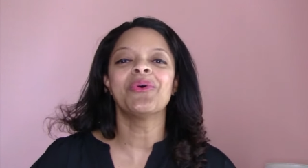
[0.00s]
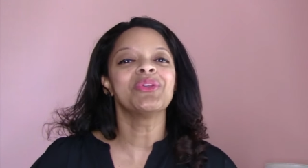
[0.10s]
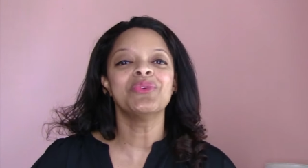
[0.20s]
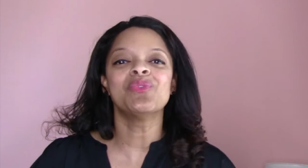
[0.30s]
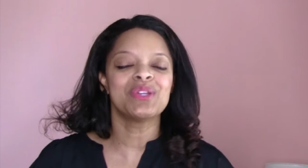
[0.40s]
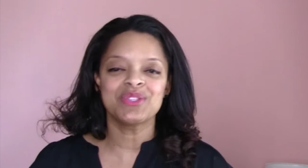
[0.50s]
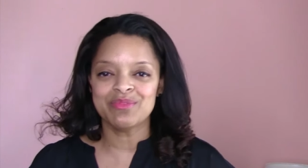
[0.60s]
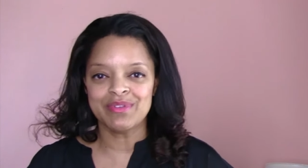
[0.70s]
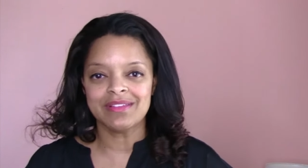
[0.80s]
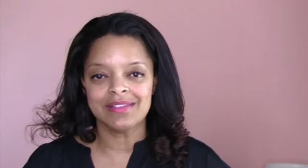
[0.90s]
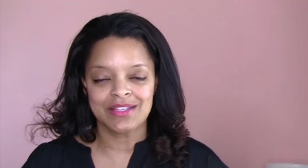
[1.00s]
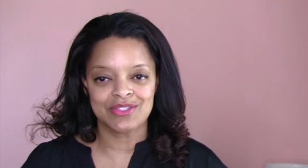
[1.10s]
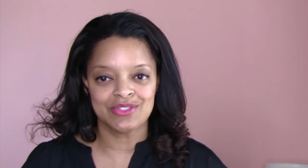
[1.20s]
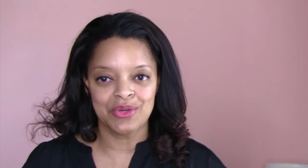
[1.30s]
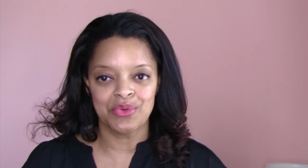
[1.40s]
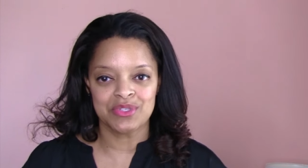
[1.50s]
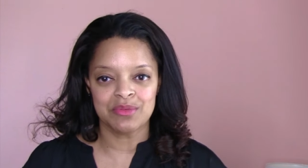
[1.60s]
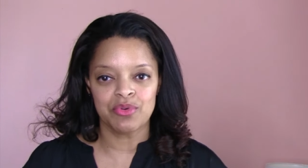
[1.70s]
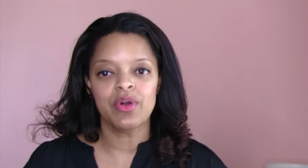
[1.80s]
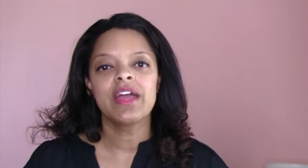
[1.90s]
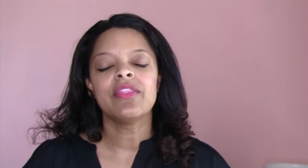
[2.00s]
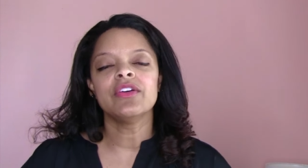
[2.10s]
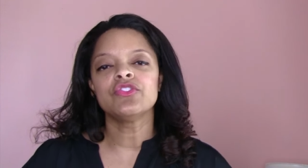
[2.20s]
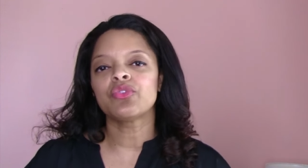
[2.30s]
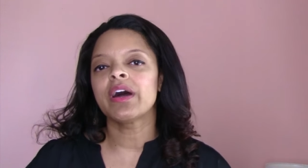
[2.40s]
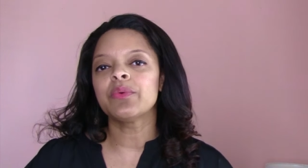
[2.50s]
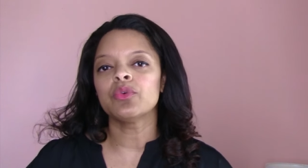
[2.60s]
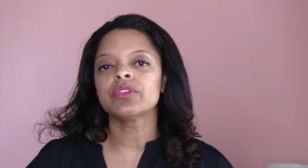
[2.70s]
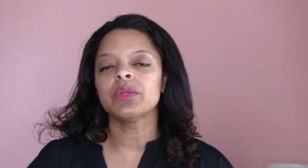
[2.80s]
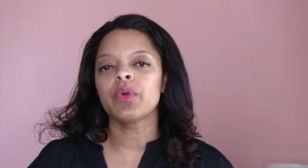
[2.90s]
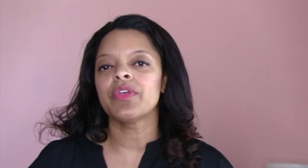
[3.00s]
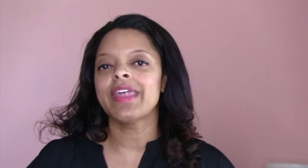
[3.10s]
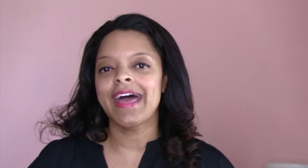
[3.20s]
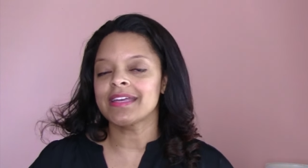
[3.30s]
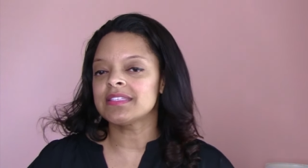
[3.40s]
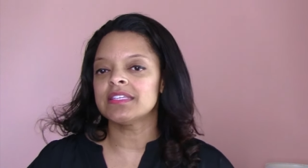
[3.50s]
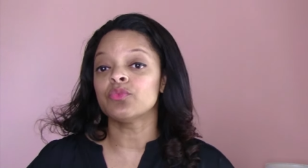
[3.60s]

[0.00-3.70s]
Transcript: or you want it to be less noticeable. Then try working with an accent